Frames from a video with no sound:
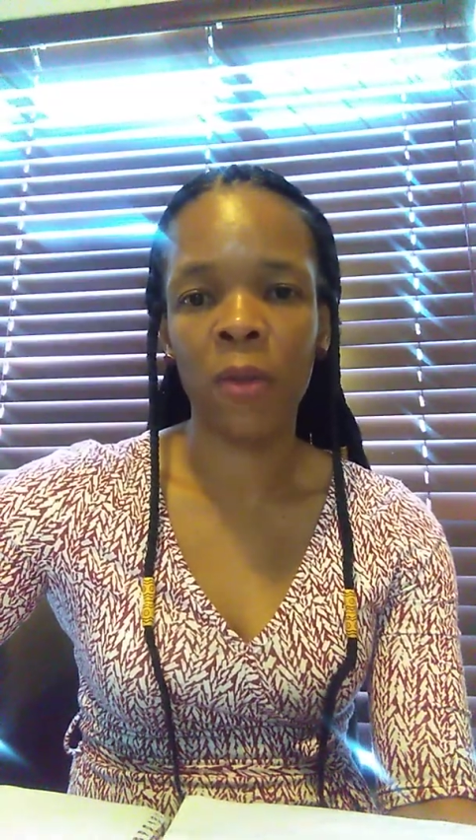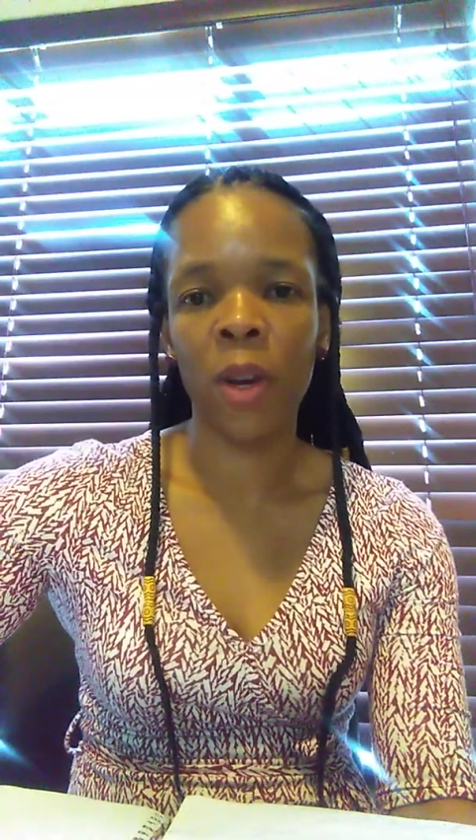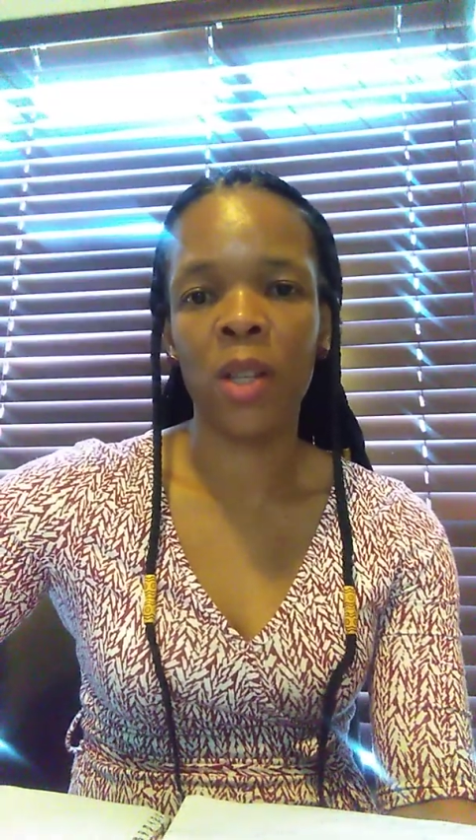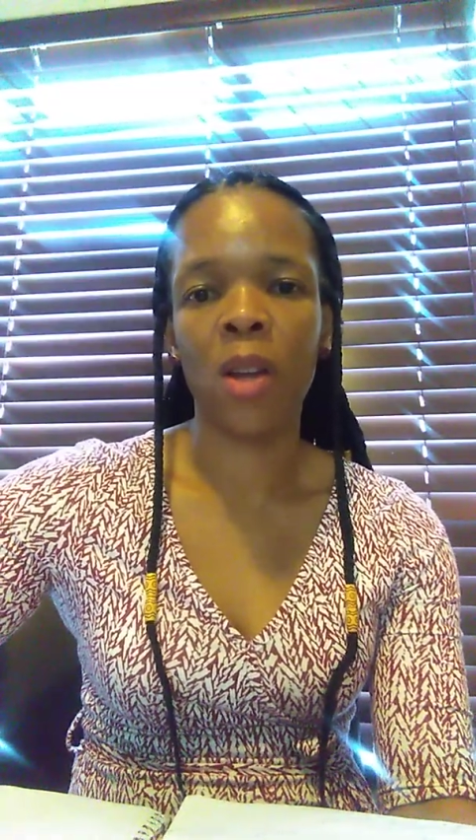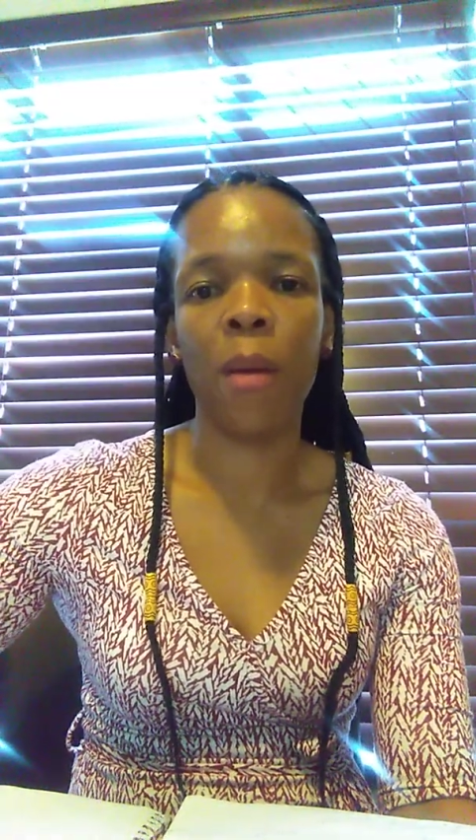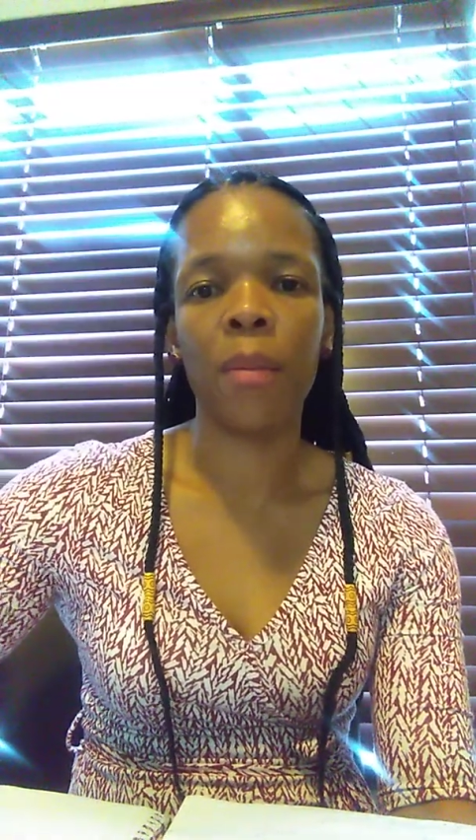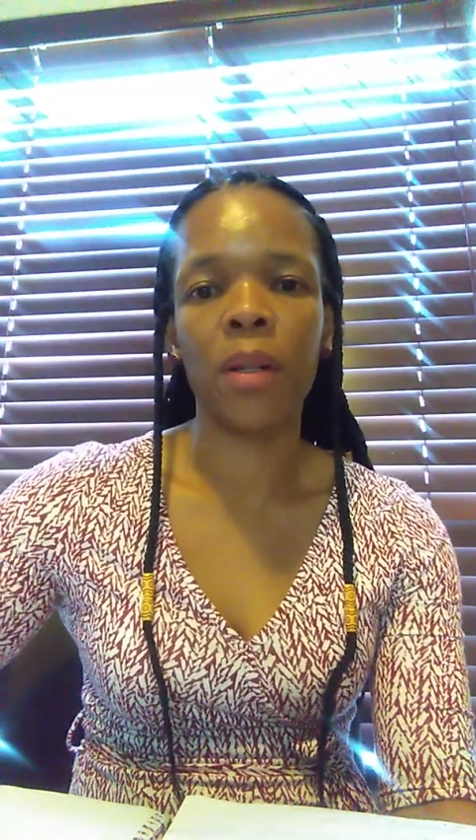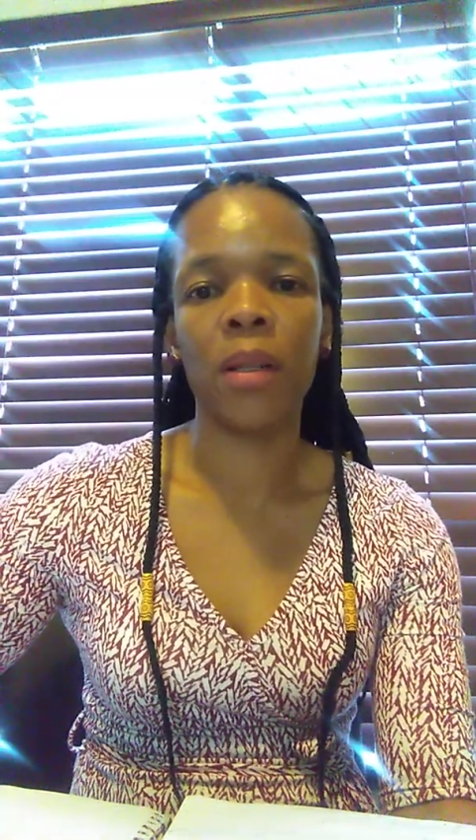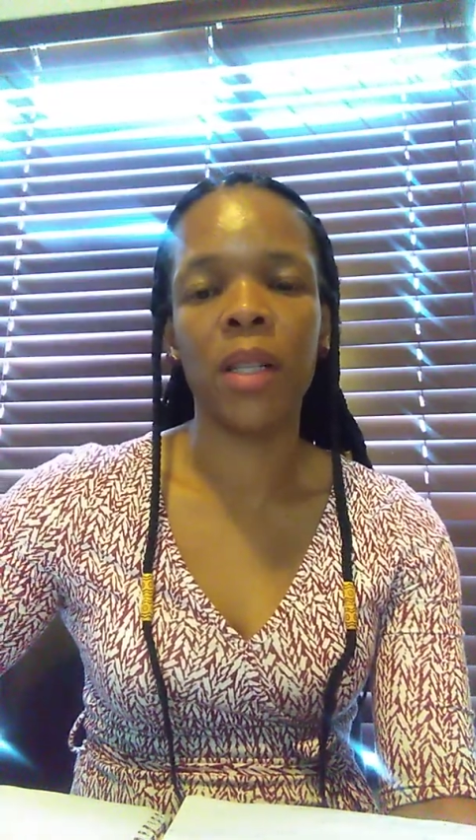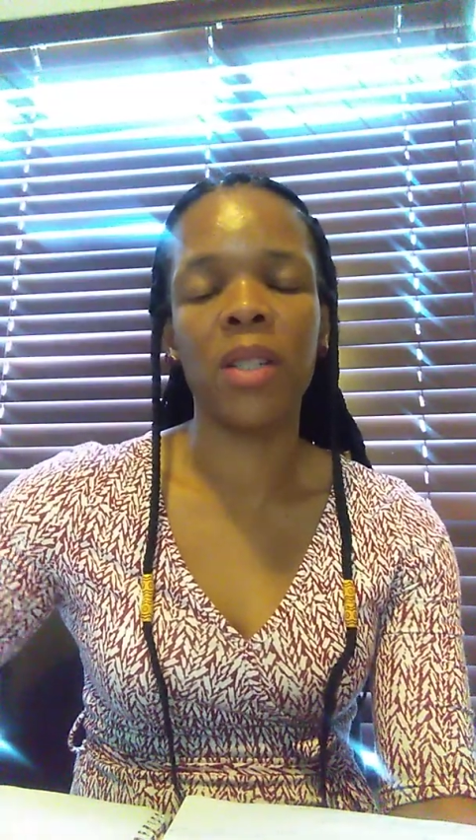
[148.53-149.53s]
for
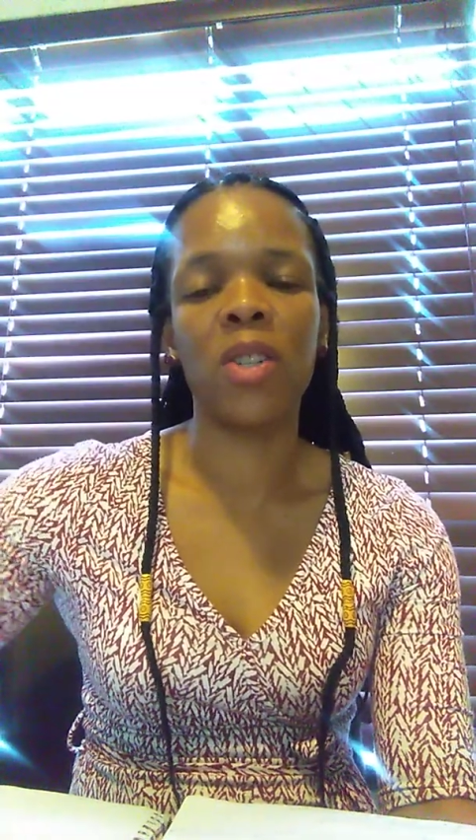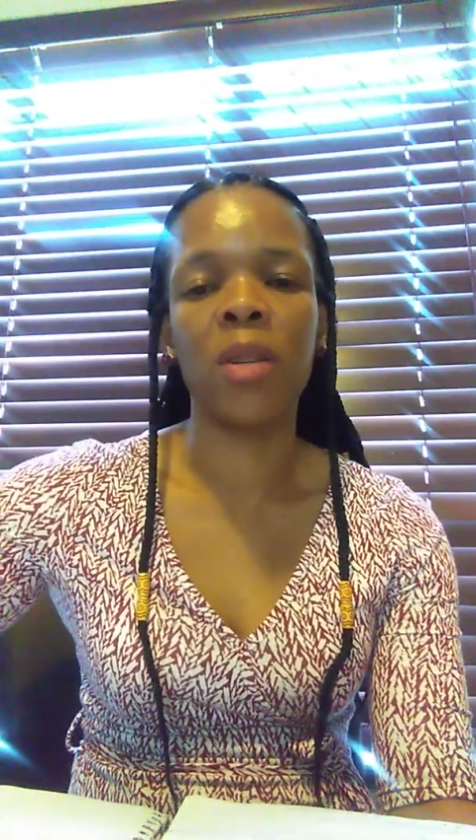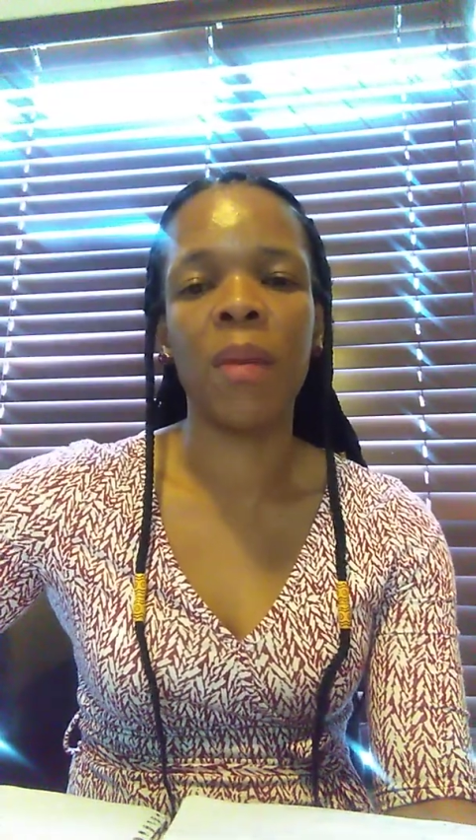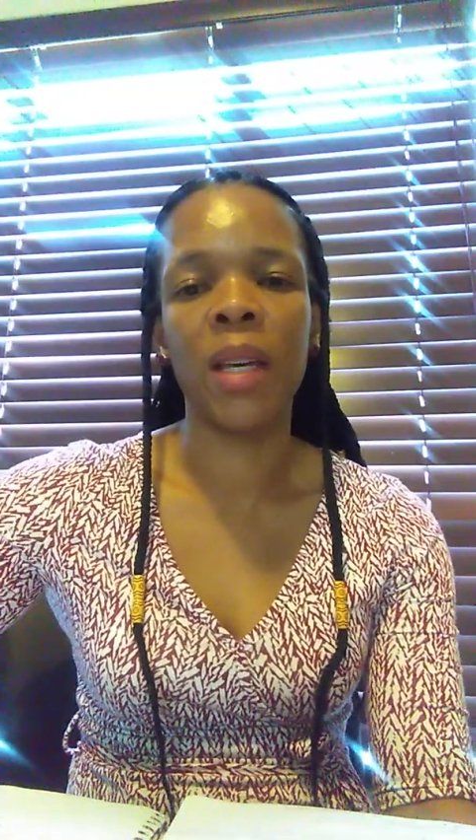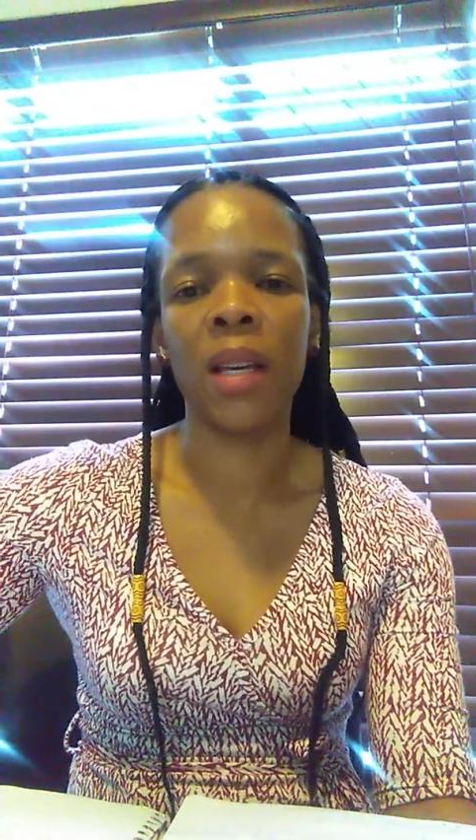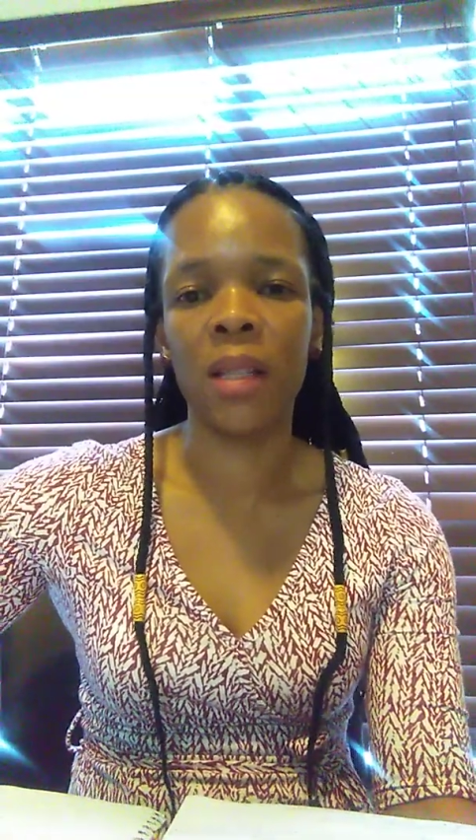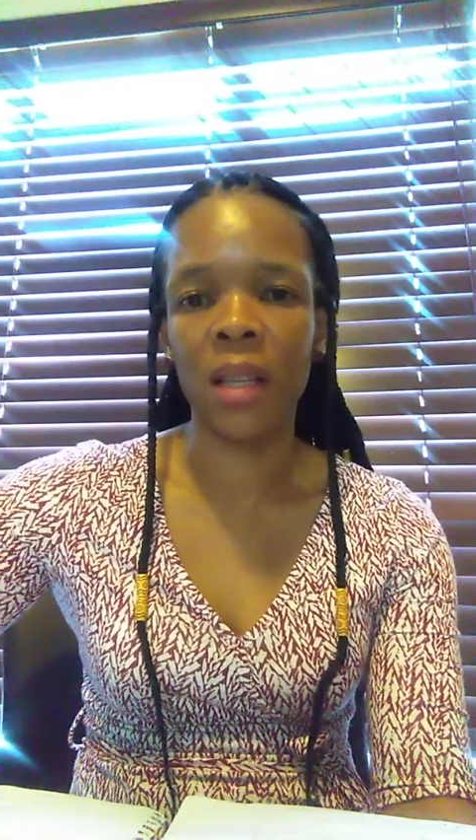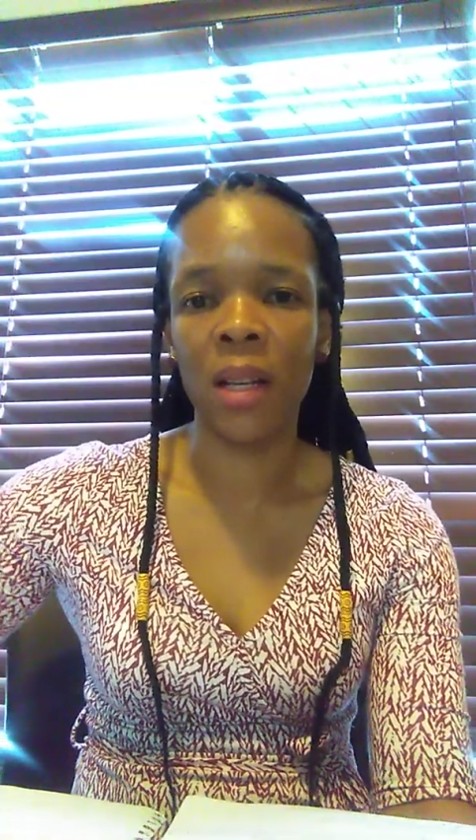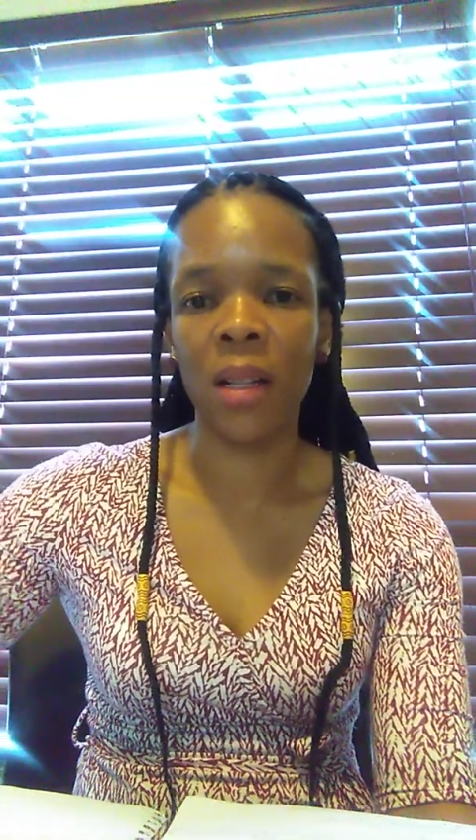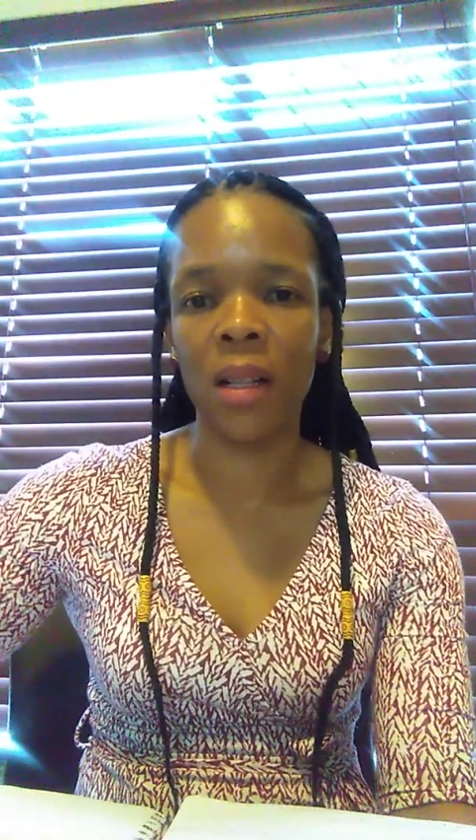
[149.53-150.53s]
example, decision making
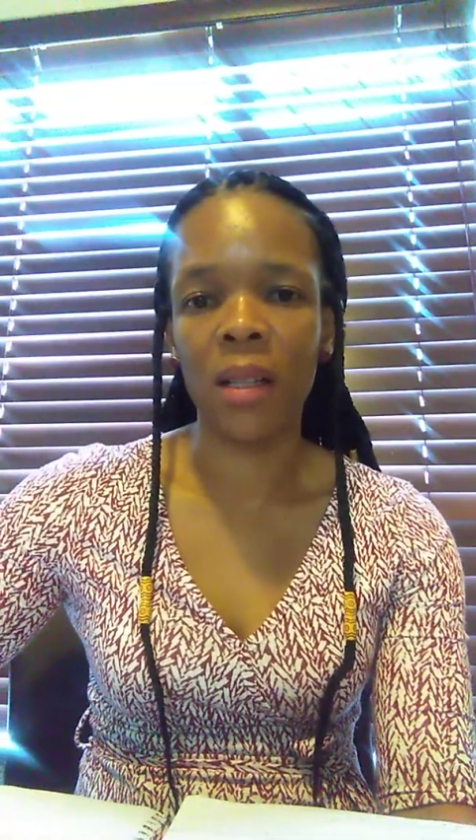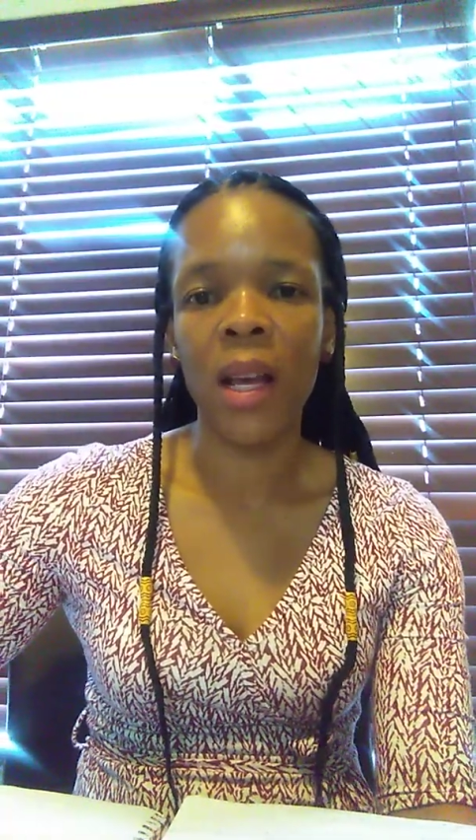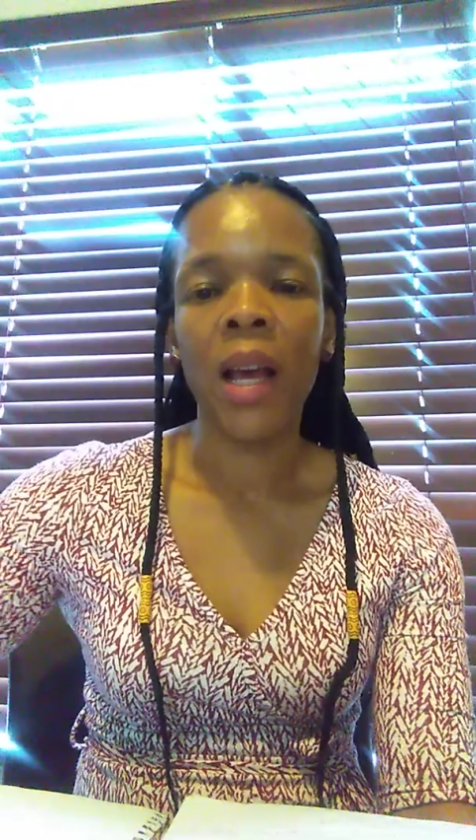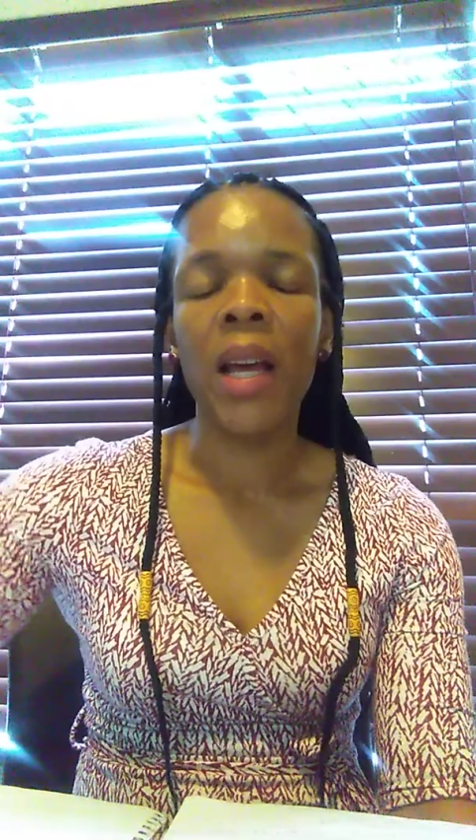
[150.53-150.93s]
skills,